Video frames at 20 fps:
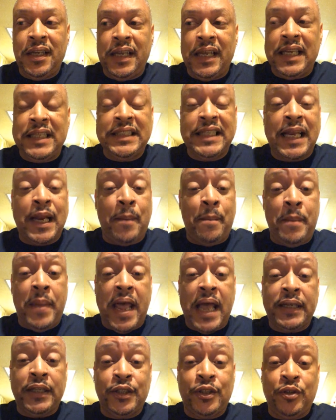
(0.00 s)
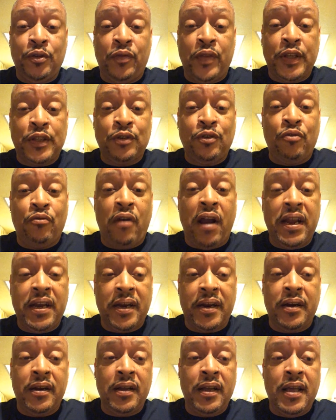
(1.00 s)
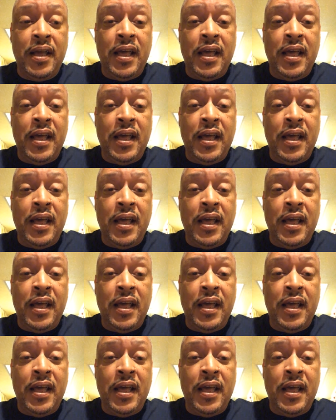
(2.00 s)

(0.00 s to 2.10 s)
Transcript: is at a magnitude that's greater